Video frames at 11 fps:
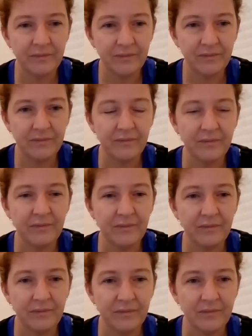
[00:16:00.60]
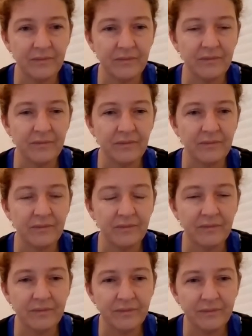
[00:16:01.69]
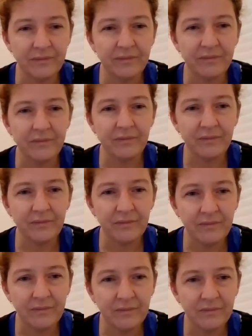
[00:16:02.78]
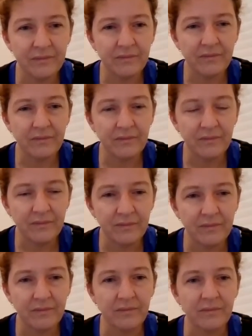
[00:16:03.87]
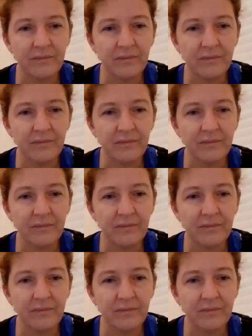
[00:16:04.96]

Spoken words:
The person shown says nothing.